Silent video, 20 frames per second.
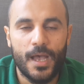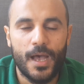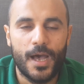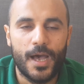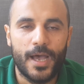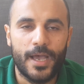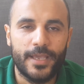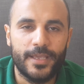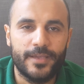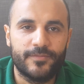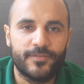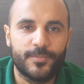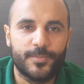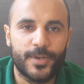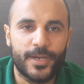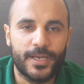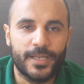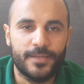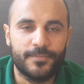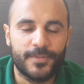Hi
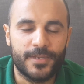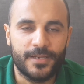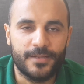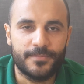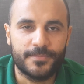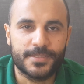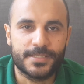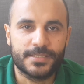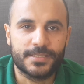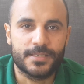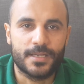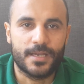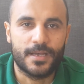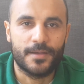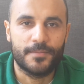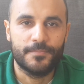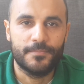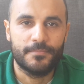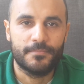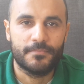everybody, my name is
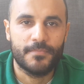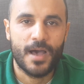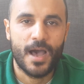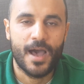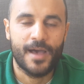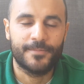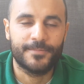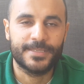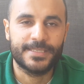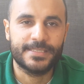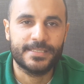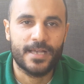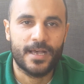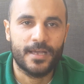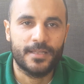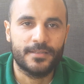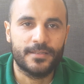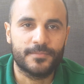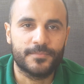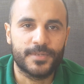Mohammed
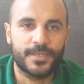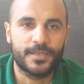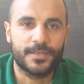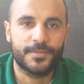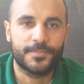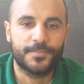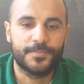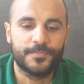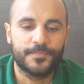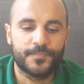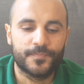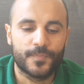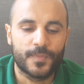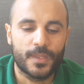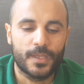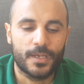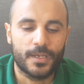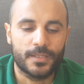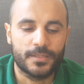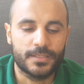Saad. I'm going
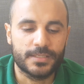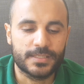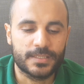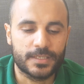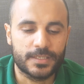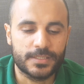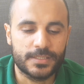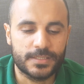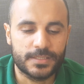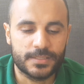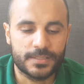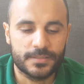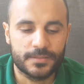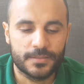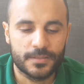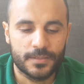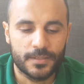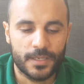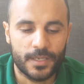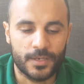to discuss
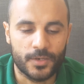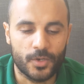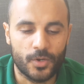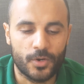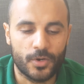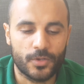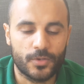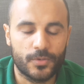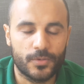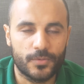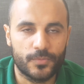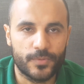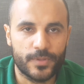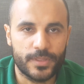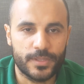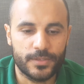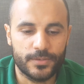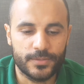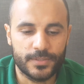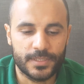an article
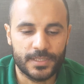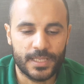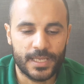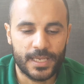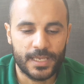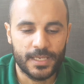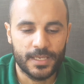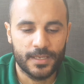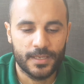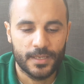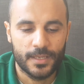with you today.